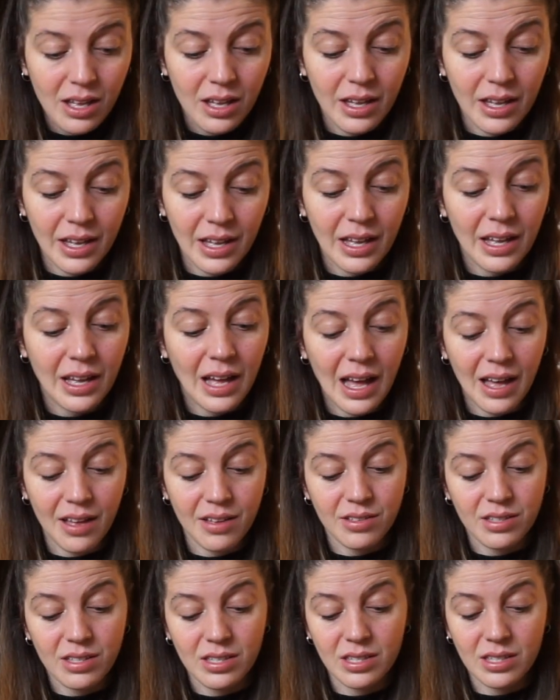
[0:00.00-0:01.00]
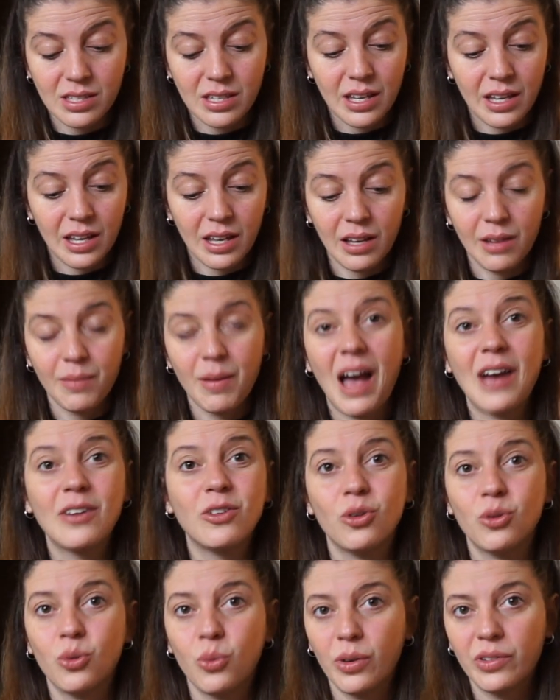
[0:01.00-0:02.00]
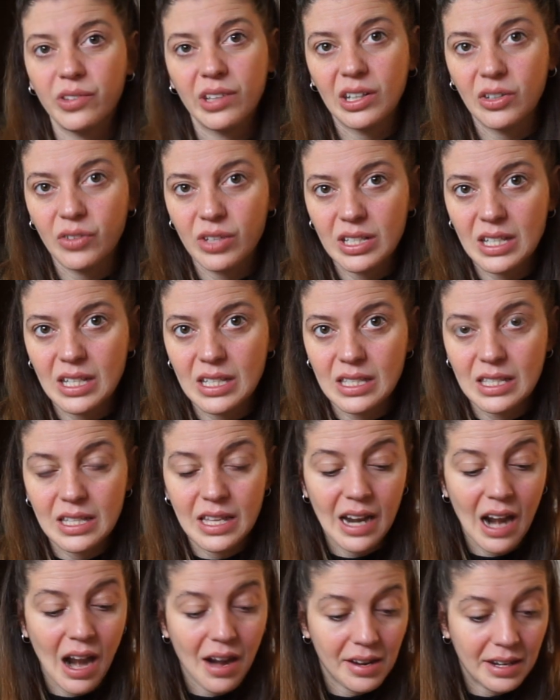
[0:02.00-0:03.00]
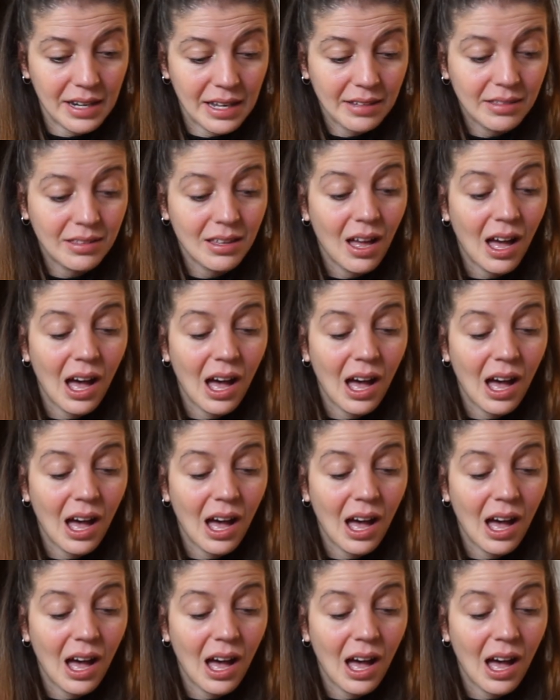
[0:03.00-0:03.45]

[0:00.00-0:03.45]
as I don't know what ingredients there are in it.